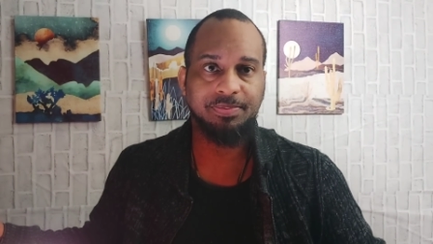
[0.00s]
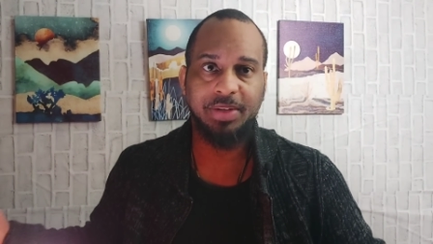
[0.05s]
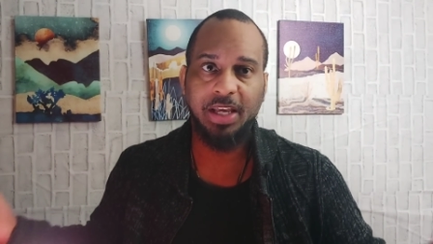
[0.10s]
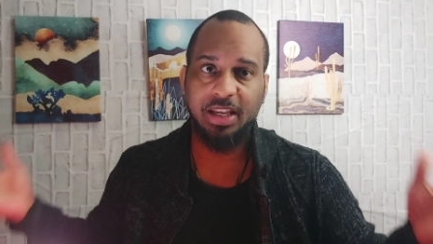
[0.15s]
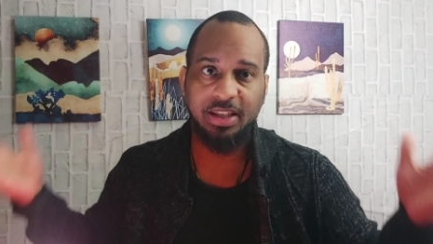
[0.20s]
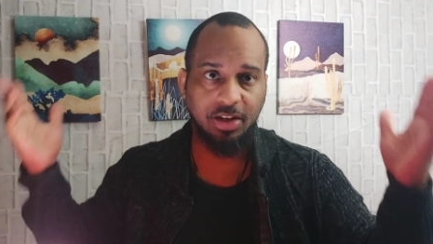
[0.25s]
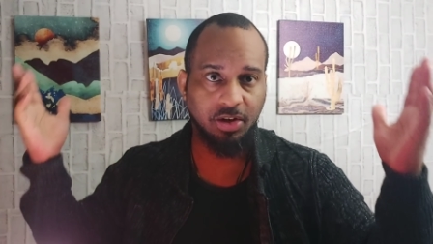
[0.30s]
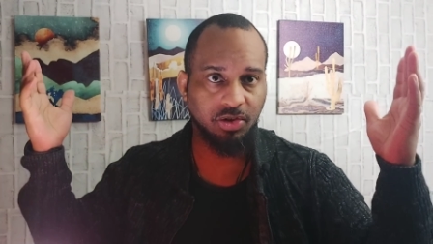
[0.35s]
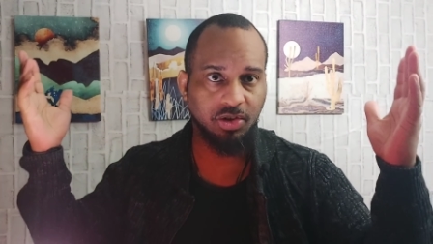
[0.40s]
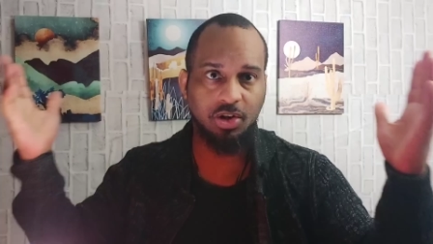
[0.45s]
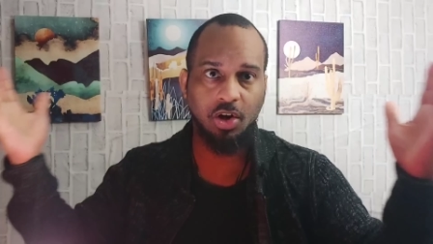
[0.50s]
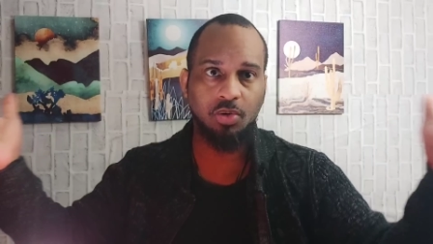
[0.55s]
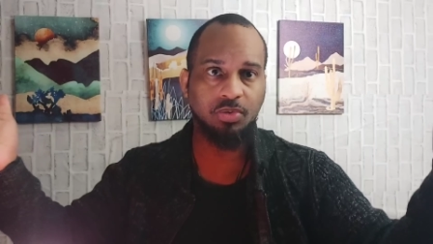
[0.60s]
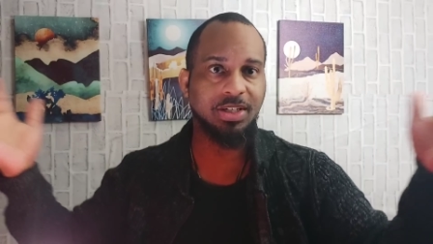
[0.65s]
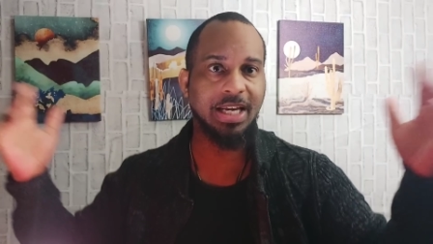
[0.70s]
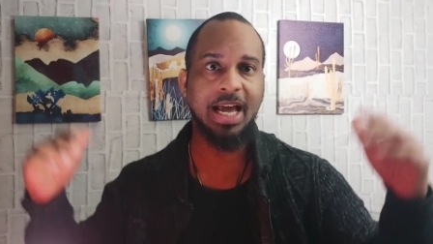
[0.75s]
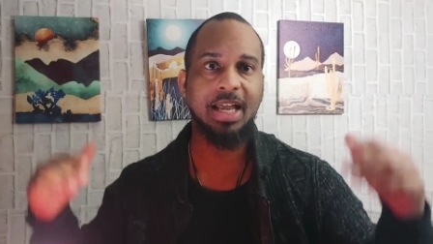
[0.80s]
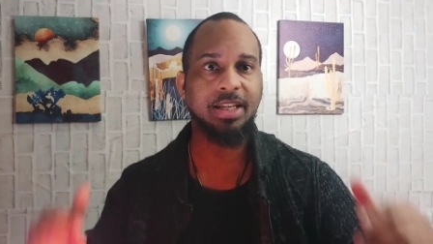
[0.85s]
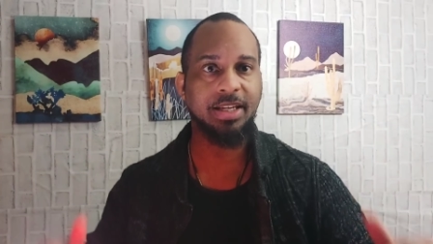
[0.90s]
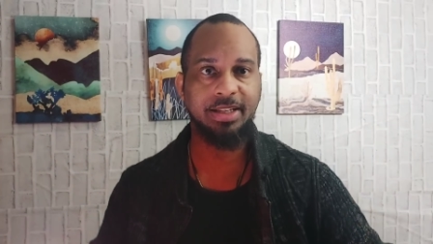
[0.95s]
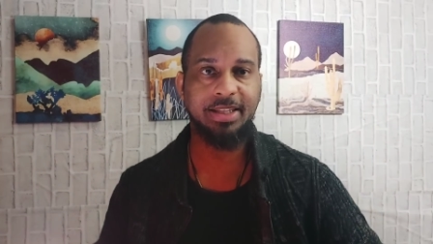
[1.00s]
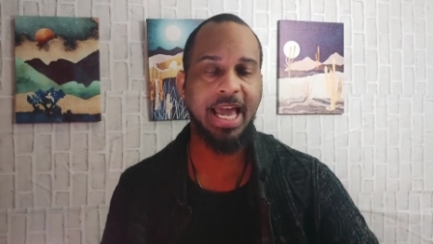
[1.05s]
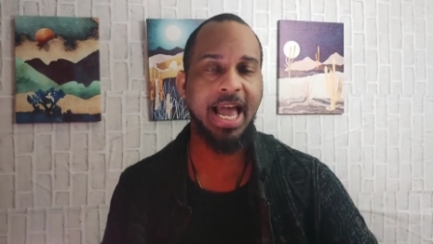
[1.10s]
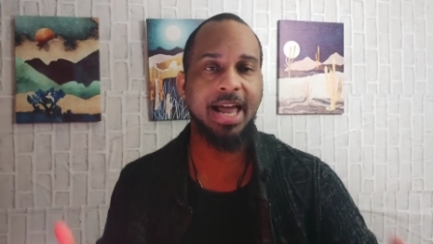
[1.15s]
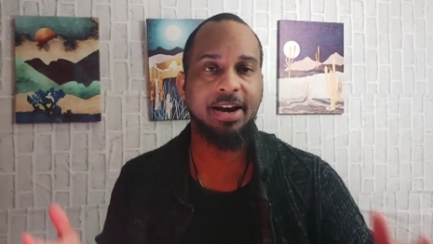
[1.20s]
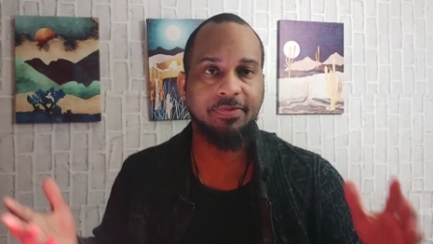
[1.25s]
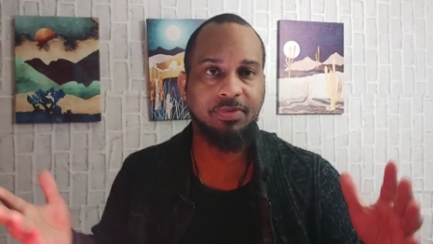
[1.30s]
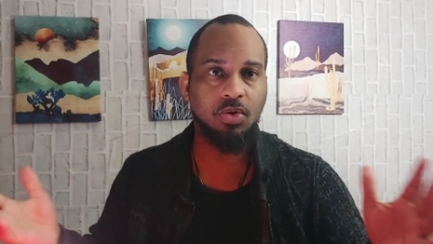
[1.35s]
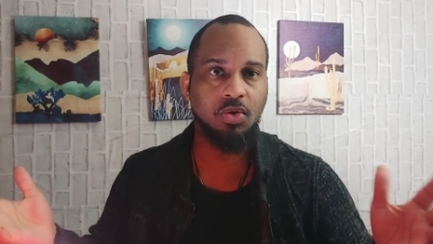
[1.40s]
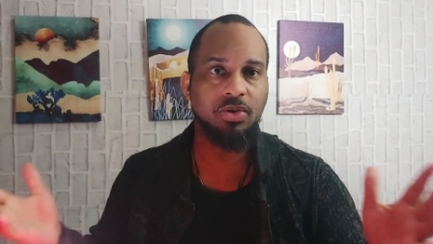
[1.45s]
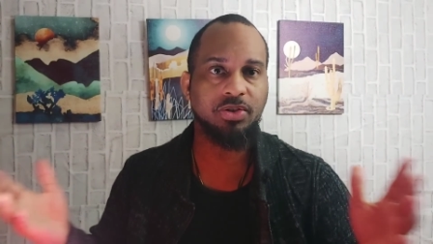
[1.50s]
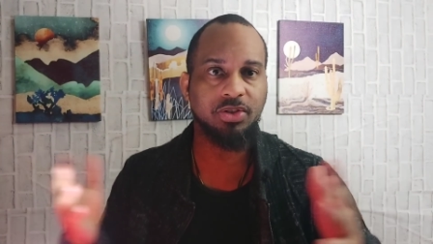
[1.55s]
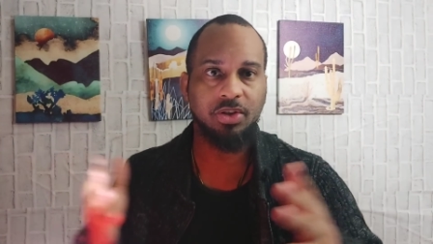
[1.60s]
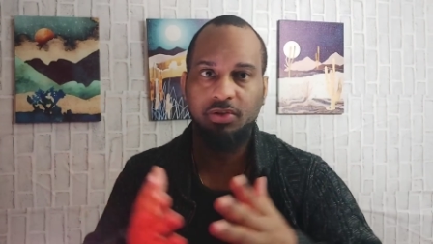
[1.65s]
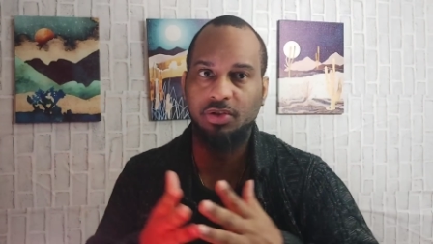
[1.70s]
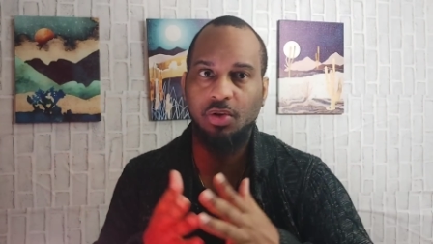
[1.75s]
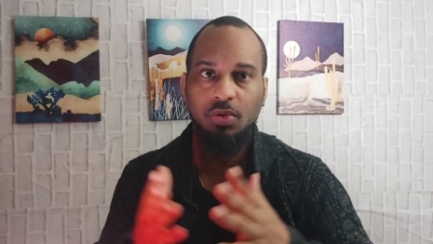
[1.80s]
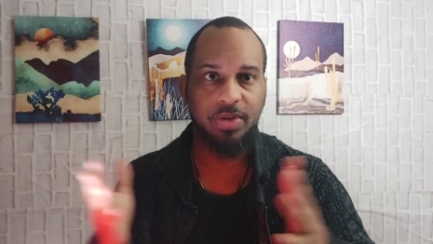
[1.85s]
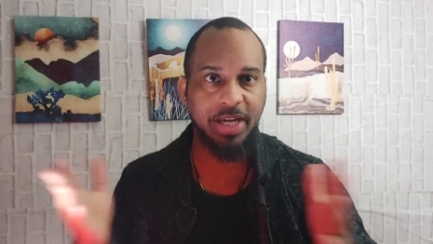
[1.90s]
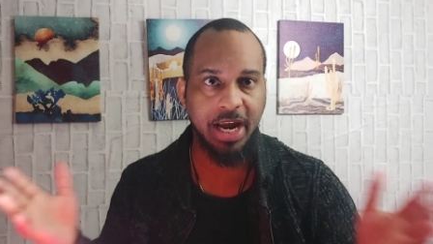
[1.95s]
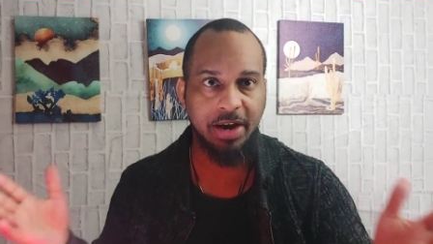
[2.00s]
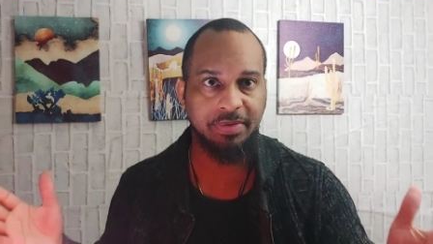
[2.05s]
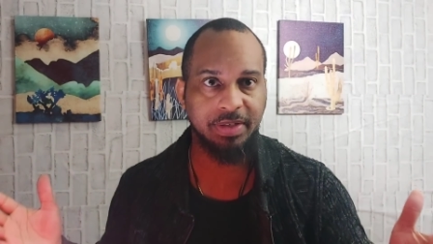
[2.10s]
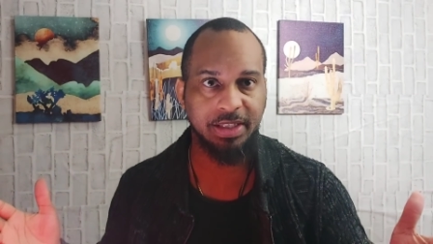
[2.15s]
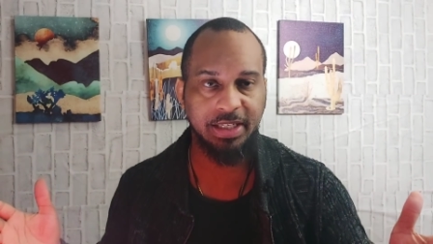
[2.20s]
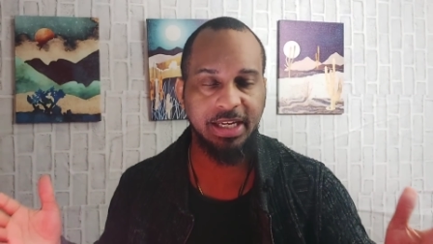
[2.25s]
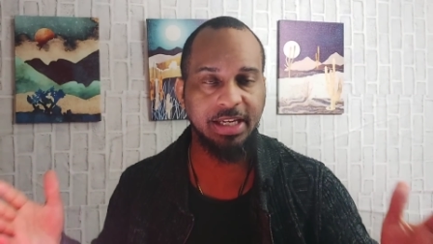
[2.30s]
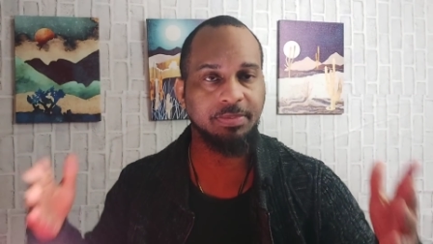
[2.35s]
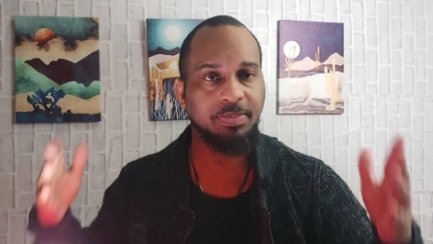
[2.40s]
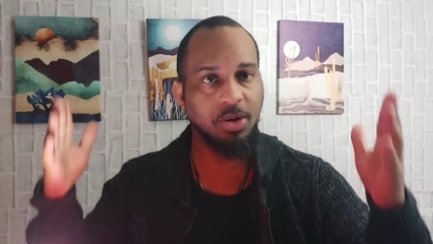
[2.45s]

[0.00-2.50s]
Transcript: And there's no telling that, of course. There's no guarantees,